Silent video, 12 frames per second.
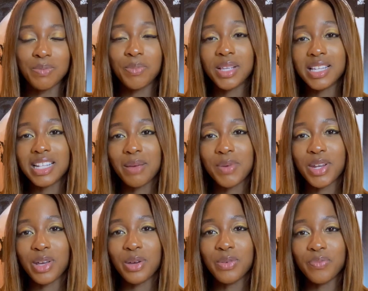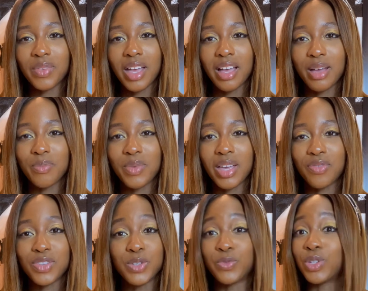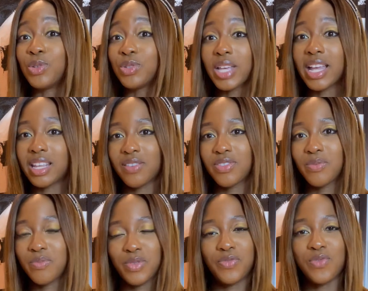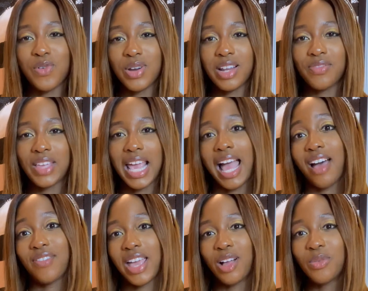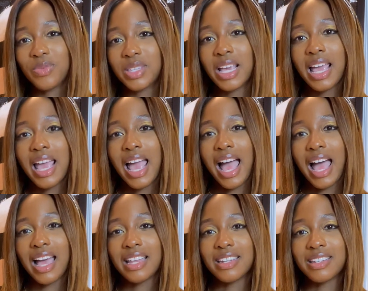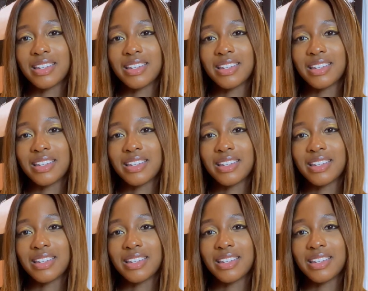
please let me know if you've used any of them before and if they have helped. And